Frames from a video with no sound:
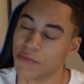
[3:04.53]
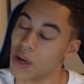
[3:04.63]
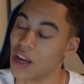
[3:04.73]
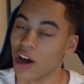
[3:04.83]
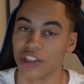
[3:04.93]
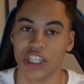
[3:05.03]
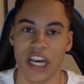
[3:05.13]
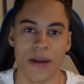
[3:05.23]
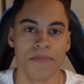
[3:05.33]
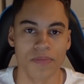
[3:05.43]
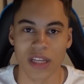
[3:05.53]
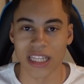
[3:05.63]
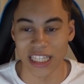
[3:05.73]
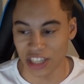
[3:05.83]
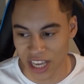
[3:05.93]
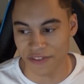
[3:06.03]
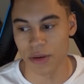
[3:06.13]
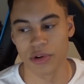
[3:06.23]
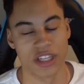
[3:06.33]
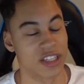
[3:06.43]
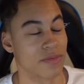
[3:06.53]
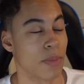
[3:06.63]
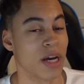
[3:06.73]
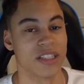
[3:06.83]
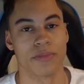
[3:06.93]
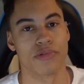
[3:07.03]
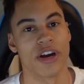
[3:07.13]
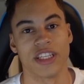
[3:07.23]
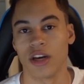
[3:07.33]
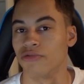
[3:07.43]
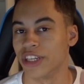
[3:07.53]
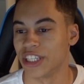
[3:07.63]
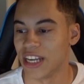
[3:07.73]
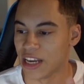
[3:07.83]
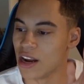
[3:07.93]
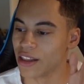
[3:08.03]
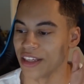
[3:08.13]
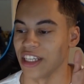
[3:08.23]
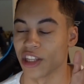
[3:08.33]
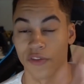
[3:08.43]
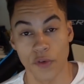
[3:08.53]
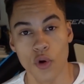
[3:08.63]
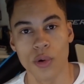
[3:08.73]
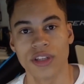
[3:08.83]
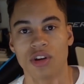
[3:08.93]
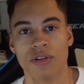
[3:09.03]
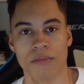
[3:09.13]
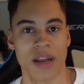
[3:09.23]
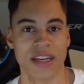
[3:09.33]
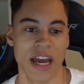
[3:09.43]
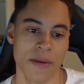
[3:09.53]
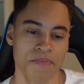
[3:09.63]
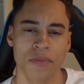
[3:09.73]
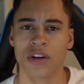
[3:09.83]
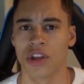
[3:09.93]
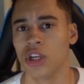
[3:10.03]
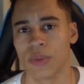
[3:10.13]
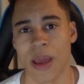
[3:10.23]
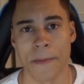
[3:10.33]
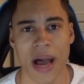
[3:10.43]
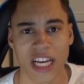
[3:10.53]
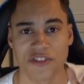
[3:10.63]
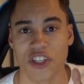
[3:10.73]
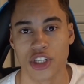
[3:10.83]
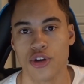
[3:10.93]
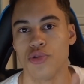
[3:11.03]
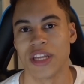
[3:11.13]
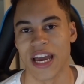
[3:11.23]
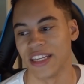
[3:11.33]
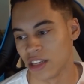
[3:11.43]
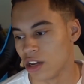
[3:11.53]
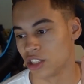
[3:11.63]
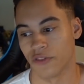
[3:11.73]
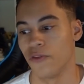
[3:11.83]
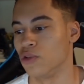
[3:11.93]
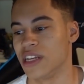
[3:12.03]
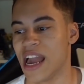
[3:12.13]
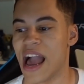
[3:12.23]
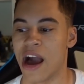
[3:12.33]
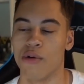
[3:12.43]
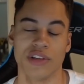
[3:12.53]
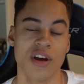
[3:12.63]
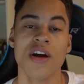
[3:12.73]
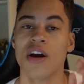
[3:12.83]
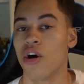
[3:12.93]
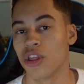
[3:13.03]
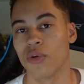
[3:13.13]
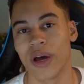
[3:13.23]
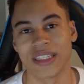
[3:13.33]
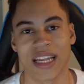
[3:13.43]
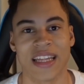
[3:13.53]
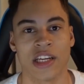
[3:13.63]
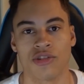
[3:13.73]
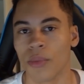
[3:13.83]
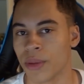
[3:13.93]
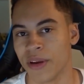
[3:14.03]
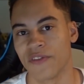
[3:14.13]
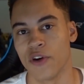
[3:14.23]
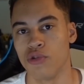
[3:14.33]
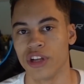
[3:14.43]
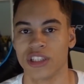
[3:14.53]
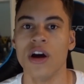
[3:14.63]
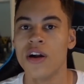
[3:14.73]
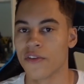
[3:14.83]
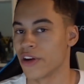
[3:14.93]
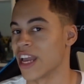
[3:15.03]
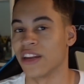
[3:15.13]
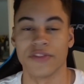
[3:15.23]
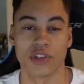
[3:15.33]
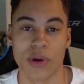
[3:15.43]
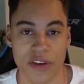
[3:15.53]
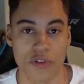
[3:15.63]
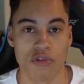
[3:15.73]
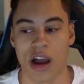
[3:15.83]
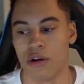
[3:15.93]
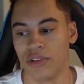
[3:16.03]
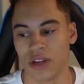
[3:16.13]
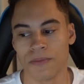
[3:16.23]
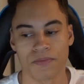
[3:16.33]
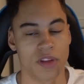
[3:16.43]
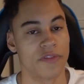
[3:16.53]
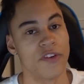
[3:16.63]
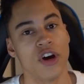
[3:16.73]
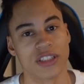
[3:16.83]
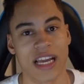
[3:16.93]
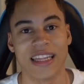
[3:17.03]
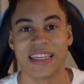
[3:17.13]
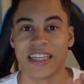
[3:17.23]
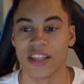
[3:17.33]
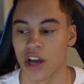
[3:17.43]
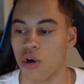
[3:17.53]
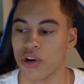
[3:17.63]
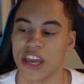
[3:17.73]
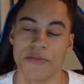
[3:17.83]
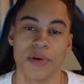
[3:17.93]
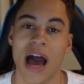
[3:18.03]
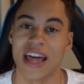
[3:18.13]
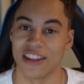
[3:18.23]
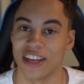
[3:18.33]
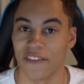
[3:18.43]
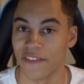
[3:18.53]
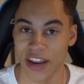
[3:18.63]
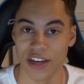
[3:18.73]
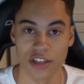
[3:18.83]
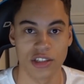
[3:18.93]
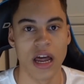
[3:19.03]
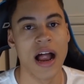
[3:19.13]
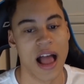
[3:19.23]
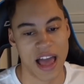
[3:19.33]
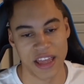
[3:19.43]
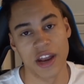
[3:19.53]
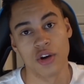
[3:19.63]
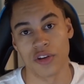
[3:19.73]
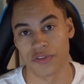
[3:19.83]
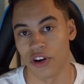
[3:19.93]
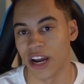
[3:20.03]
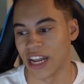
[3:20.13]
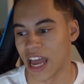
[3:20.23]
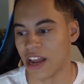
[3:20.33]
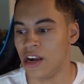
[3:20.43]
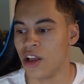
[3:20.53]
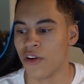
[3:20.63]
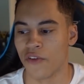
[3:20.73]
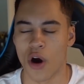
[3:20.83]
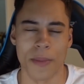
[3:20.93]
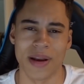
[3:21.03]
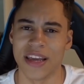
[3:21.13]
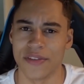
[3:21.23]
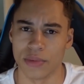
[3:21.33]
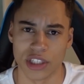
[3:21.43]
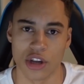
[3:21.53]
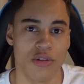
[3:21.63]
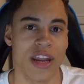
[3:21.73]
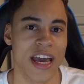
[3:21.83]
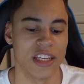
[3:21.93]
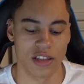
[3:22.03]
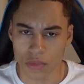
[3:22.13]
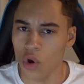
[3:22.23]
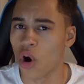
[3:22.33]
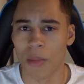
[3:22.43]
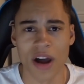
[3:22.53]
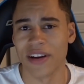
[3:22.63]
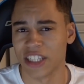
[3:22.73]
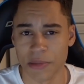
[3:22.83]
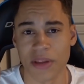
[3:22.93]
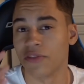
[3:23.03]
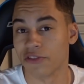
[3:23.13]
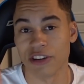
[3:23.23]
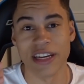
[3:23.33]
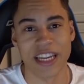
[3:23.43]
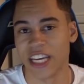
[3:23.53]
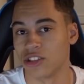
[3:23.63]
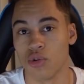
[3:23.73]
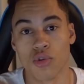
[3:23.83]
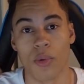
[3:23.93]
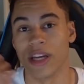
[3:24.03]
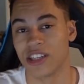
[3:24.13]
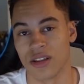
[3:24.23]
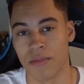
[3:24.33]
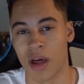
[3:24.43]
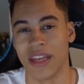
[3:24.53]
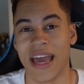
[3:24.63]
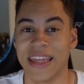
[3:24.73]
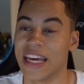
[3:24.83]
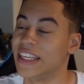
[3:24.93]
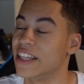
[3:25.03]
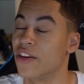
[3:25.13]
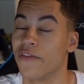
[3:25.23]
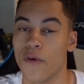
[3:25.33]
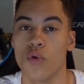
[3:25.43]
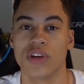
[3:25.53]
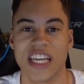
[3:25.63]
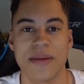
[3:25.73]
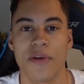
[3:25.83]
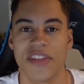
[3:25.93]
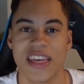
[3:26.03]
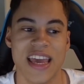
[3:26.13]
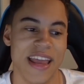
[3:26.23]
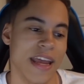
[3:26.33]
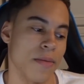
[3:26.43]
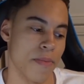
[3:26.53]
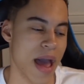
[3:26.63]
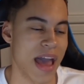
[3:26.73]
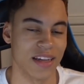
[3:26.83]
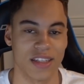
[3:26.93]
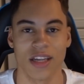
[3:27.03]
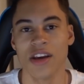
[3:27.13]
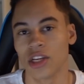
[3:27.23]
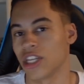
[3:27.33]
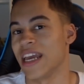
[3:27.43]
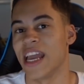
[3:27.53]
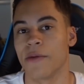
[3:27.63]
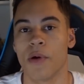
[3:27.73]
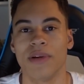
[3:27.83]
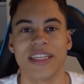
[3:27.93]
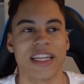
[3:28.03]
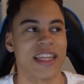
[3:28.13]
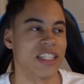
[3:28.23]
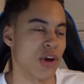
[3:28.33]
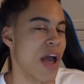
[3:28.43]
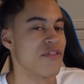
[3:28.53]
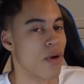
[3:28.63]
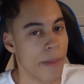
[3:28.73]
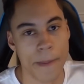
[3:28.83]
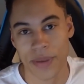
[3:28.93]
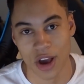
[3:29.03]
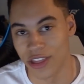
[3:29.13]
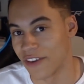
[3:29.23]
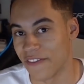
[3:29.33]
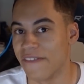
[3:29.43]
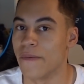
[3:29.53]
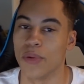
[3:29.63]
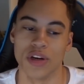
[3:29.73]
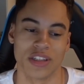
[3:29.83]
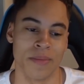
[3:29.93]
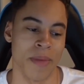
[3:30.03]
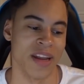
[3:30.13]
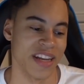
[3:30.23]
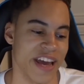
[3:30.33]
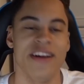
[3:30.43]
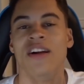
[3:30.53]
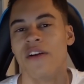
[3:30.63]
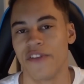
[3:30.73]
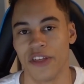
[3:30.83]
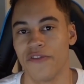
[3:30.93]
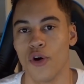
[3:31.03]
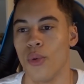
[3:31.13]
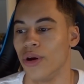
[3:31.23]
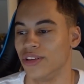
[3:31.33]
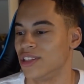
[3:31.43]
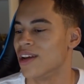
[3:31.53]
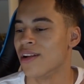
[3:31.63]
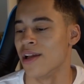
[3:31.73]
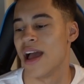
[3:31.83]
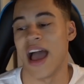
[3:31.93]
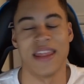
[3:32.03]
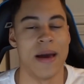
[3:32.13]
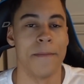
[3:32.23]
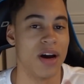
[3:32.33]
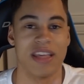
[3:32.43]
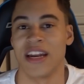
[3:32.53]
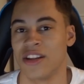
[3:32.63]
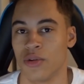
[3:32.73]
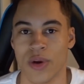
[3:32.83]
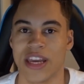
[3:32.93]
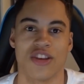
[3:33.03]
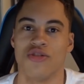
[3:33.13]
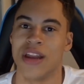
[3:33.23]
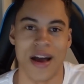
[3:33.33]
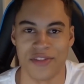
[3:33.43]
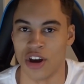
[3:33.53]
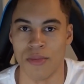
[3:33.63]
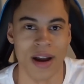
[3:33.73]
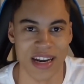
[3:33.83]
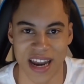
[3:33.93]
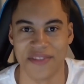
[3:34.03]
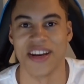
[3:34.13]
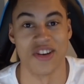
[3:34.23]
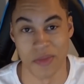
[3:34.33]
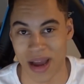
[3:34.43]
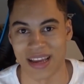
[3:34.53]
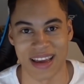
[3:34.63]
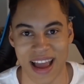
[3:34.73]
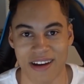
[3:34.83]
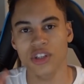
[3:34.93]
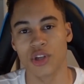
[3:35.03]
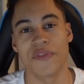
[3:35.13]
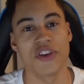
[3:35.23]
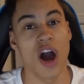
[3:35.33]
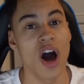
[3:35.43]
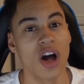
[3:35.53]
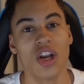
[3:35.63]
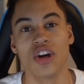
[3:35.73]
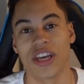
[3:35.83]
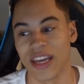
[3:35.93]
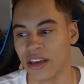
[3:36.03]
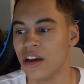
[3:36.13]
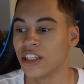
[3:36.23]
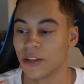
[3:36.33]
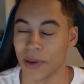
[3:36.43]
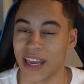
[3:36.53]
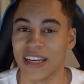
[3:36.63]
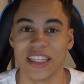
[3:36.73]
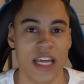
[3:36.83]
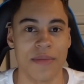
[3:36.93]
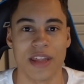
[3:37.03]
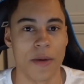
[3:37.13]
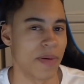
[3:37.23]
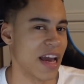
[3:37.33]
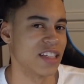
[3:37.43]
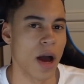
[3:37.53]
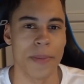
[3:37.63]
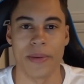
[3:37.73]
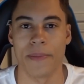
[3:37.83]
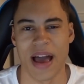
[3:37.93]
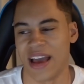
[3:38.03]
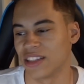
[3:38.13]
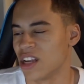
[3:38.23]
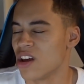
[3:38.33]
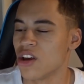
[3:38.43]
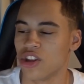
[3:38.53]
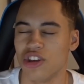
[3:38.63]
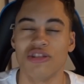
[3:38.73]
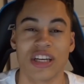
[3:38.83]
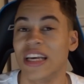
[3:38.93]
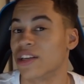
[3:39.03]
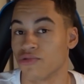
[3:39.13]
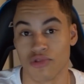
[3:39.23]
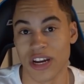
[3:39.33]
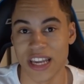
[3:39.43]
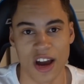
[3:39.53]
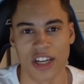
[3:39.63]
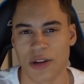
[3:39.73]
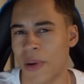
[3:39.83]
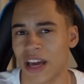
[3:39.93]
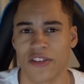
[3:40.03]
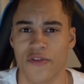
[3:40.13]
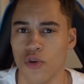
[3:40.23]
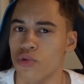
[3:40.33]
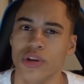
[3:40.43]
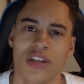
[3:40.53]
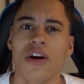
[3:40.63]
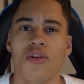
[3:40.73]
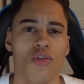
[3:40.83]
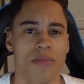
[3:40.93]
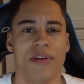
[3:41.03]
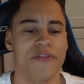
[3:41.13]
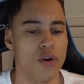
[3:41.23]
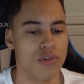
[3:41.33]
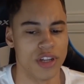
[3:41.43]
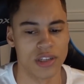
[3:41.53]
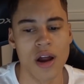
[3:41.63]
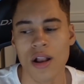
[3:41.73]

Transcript: But last year, they took everybody by surprise. Originally, they did the forwards on Monday. Those were in packs for 2 days, so 48 hours. On the Wednesday, they dropped the midfielders, for 24 hours. The Thursday, they did the goalkeeper and the defenders. And then on the Friday, for I believe it was 2 days, or it might have actually been 3 days all the way to the Monday, they did the full Team of the Year in packs. So EA probably did this so everyone would blow their FIFA points on Monday for the forwards, and then by the end of the week, you'd have no money left in your bank account. So if you are looking to pick any Team of the Year players up in packs, usually it's really hard to pack the forwards or the midfielders.